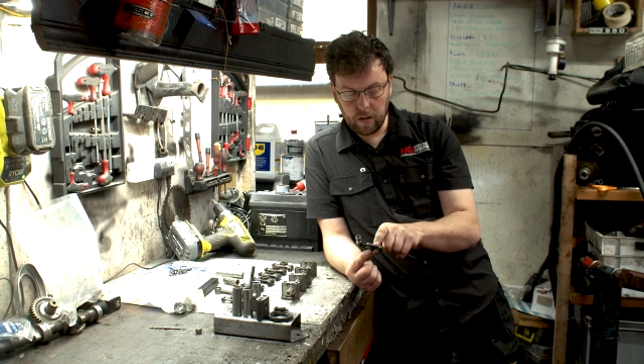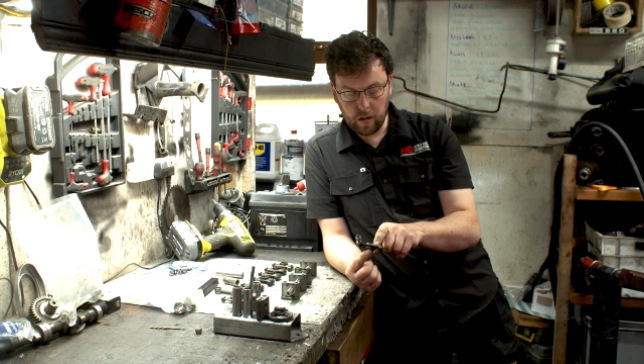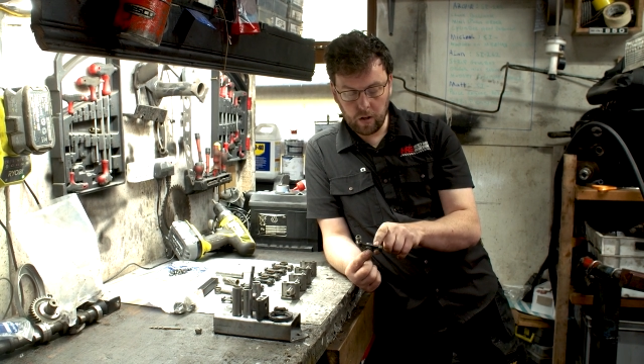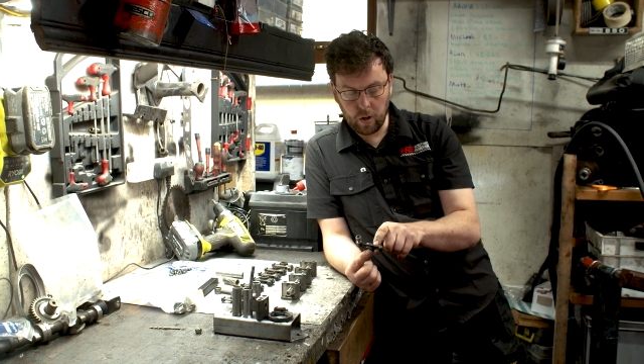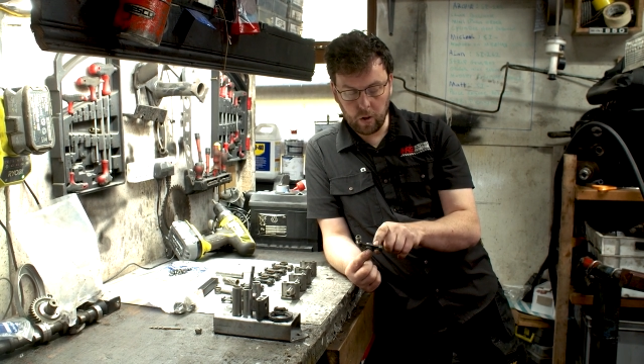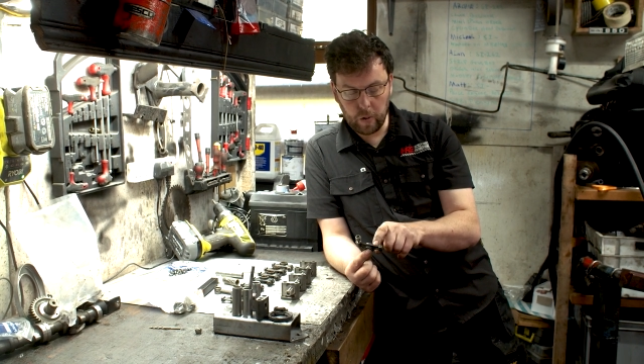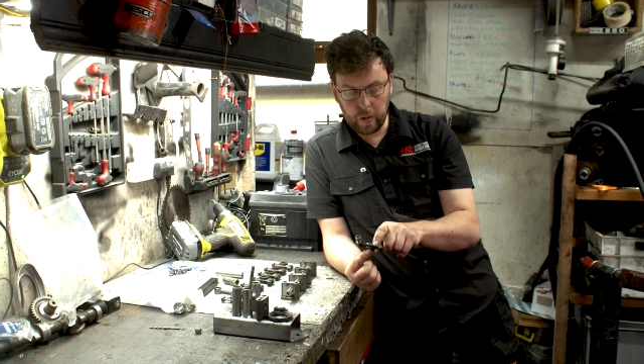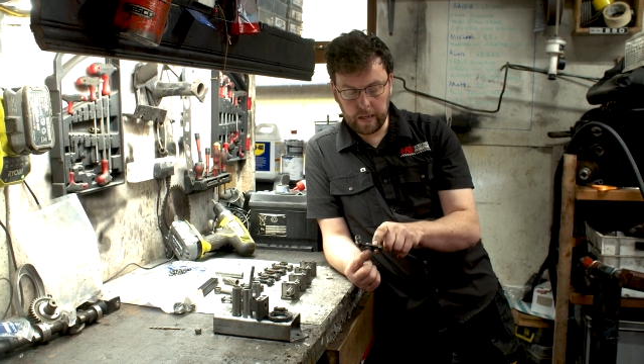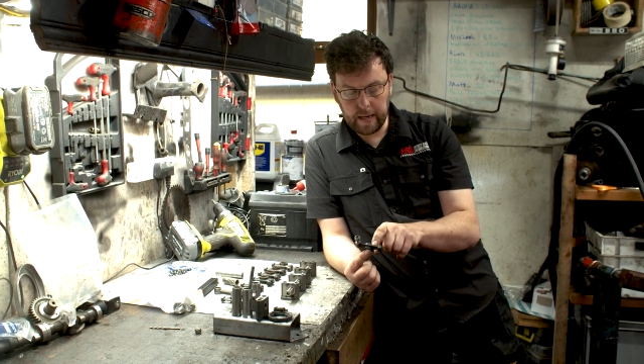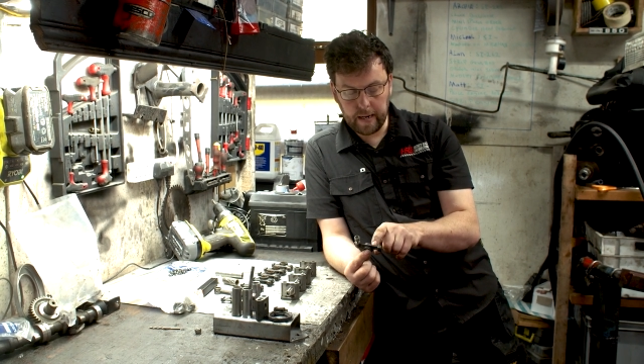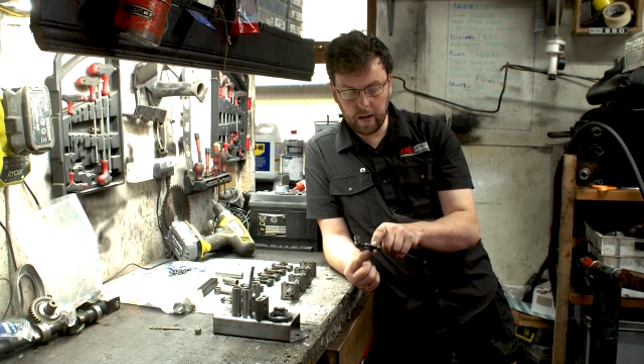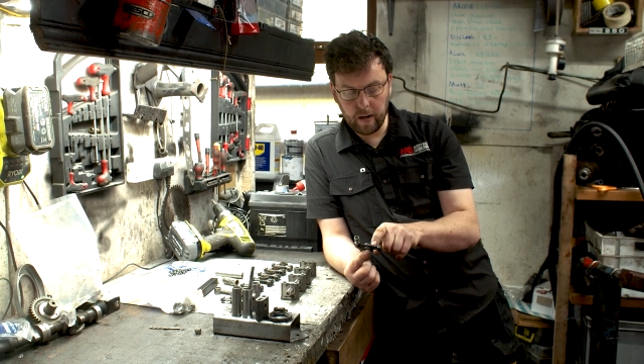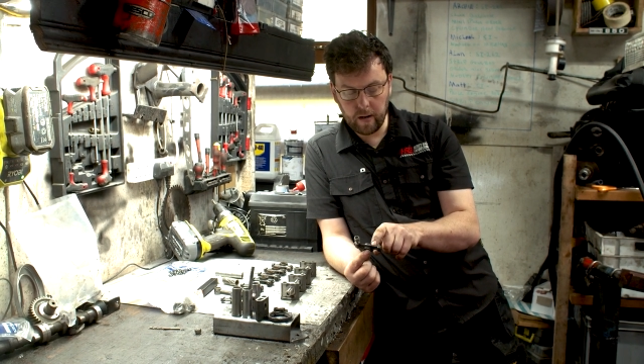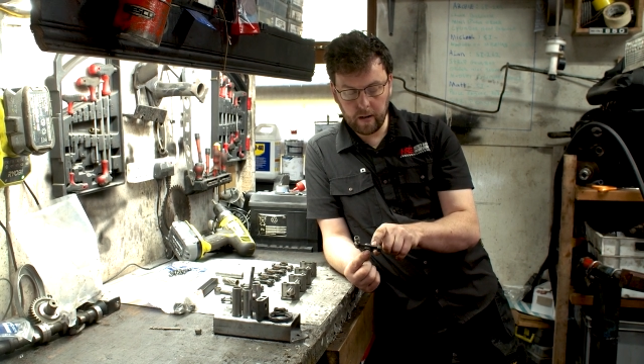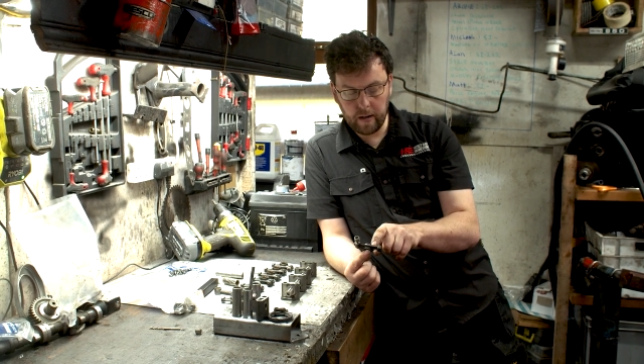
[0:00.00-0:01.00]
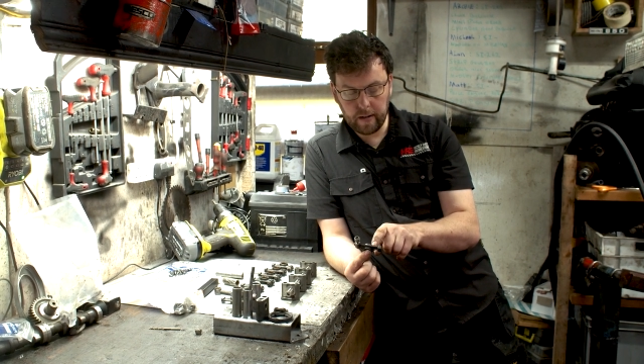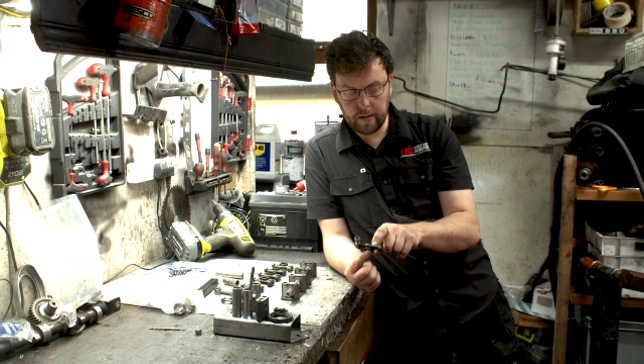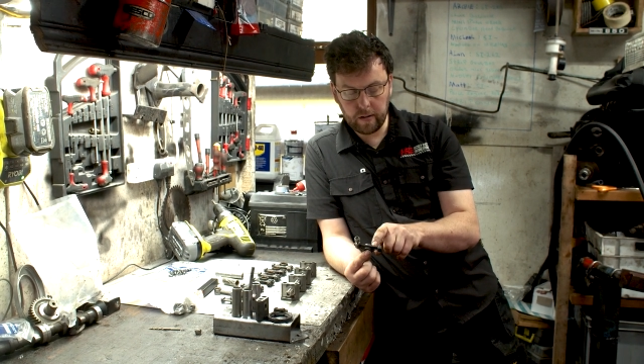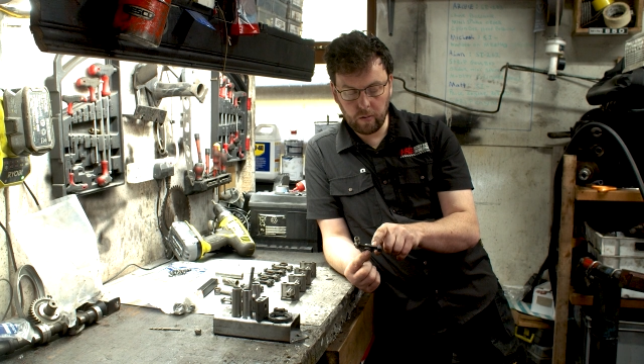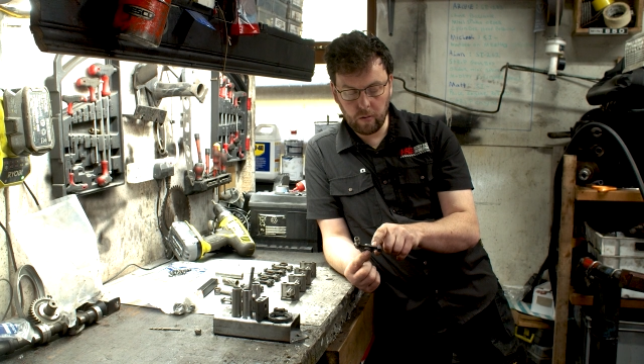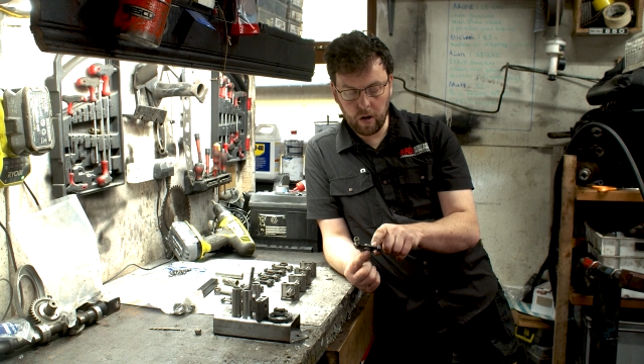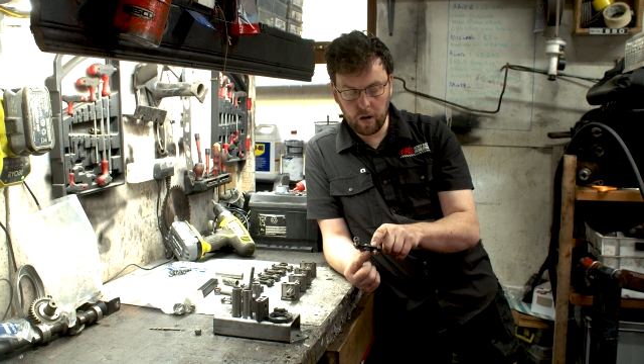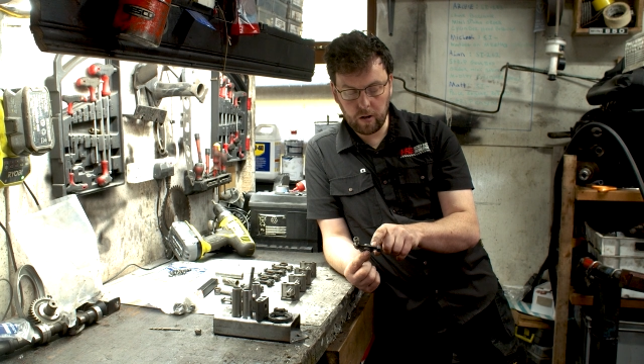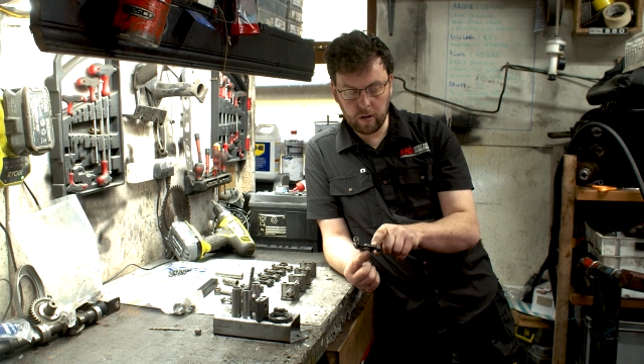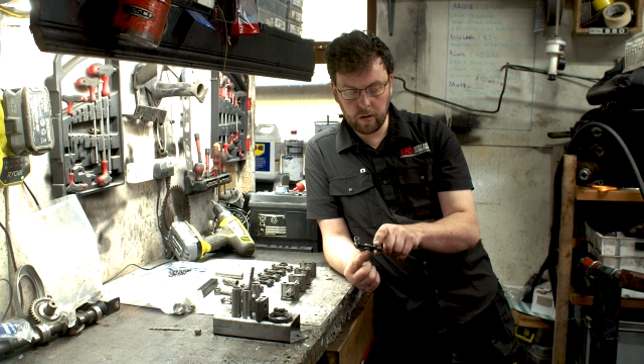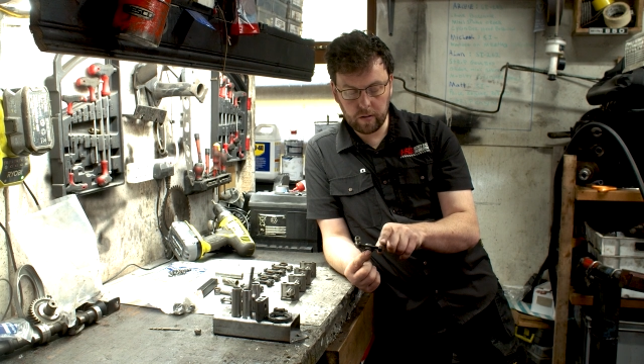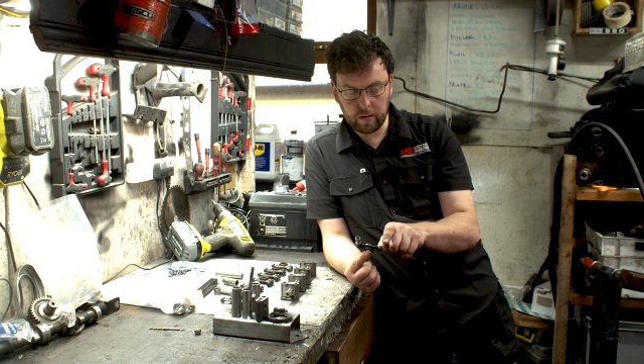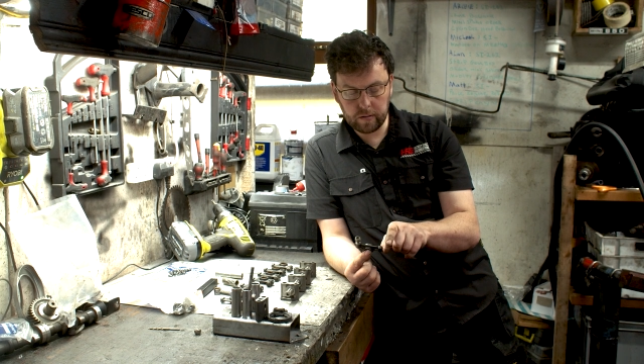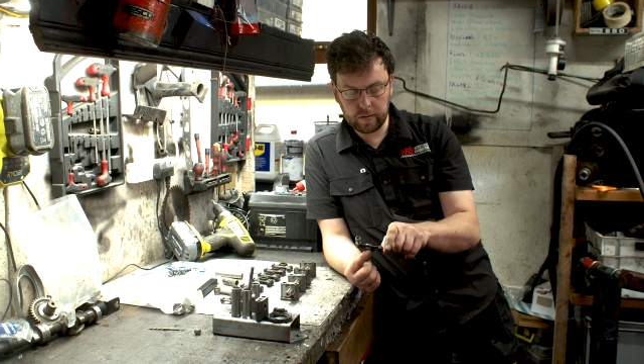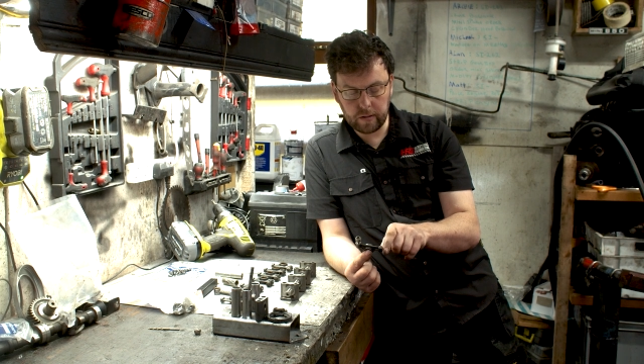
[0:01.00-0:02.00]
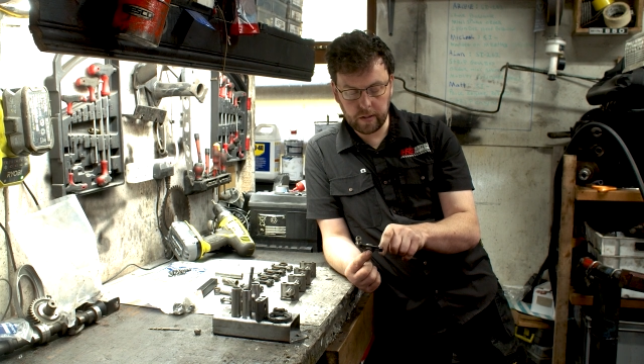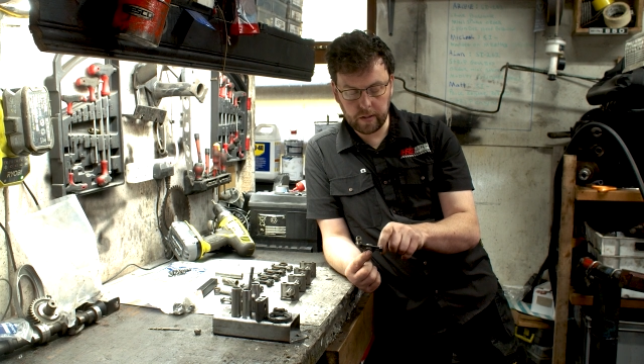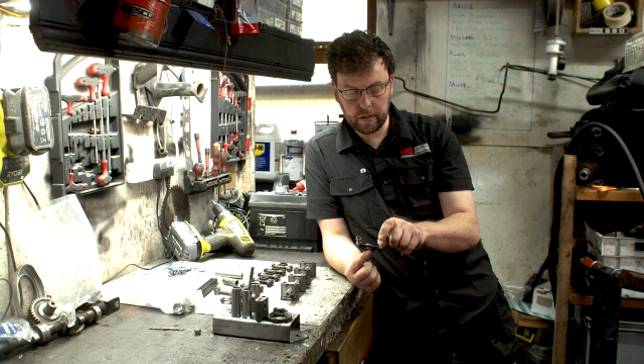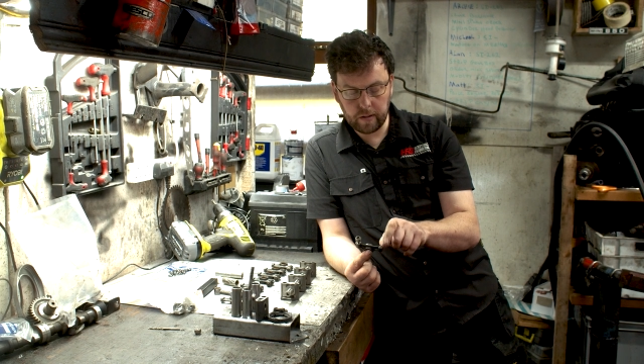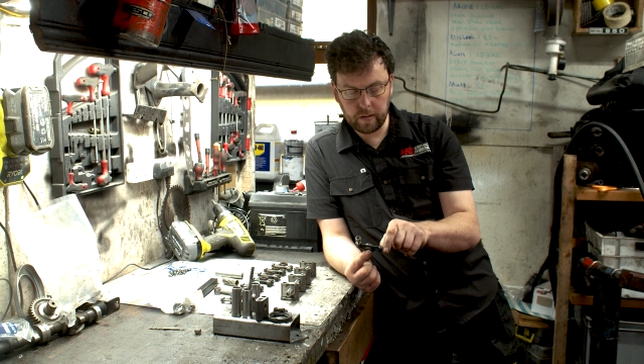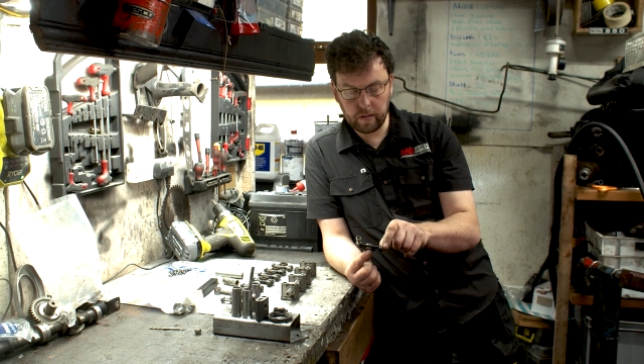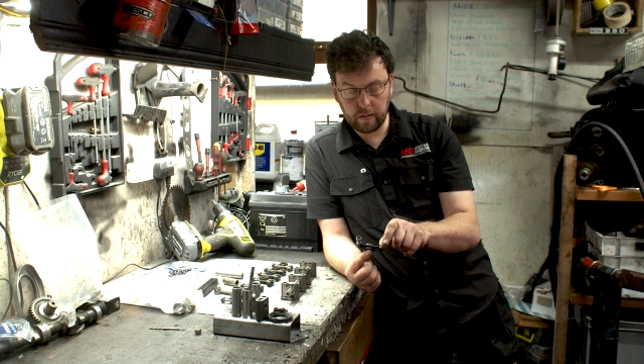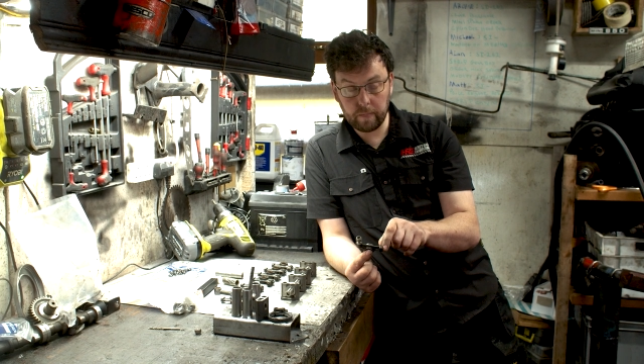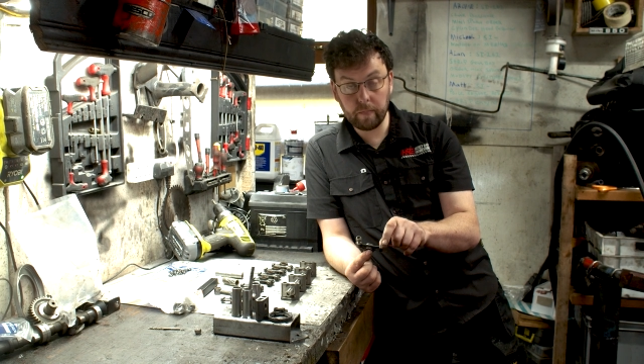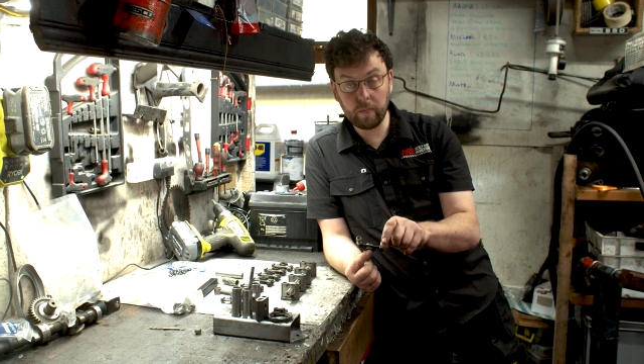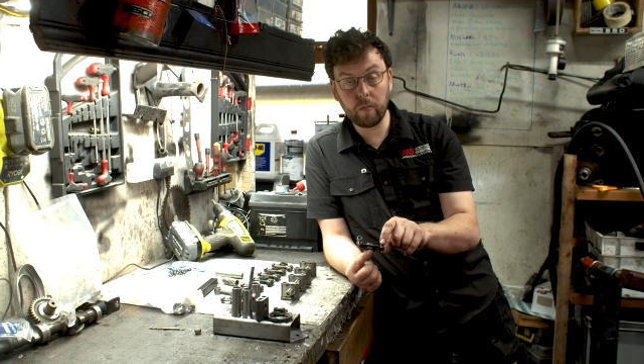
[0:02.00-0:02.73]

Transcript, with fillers: hole here in the rocker to